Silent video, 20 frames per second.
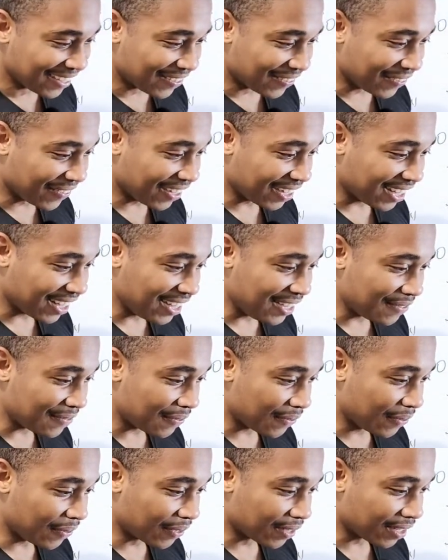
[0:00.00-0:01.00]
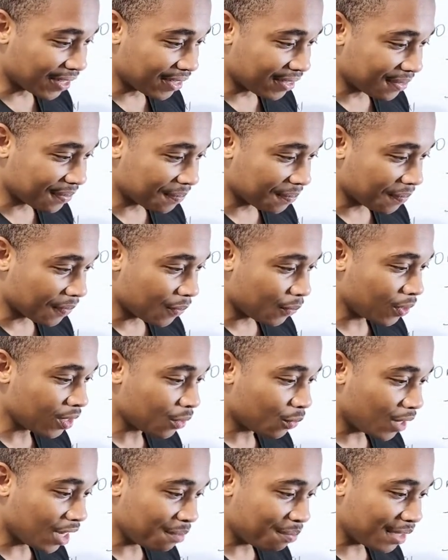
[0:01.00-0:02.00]
Rook E4. Where are
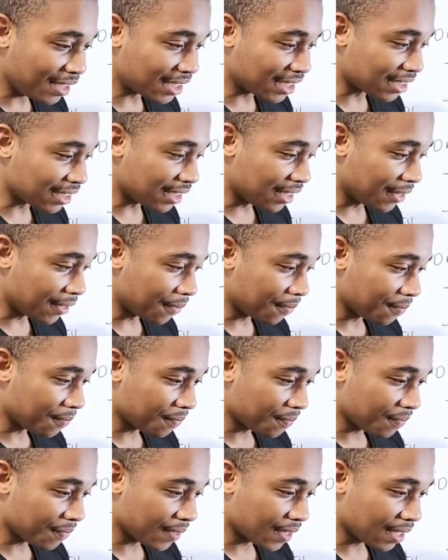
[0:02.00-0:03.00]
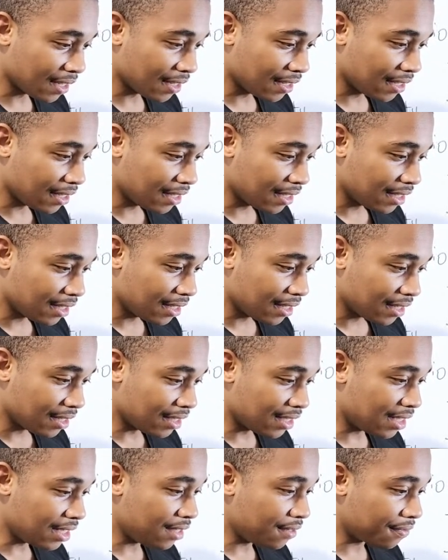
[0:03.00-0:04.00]
the white pieces here?
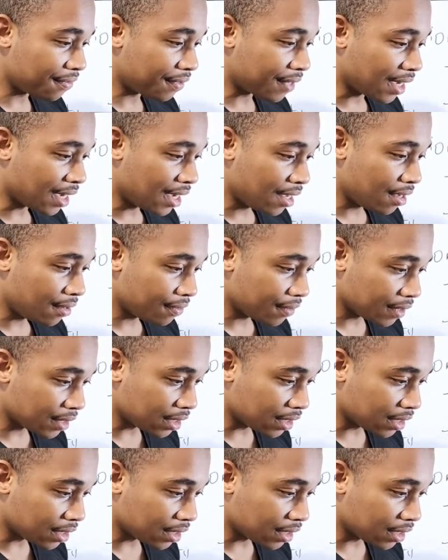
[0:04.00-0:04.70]
D5.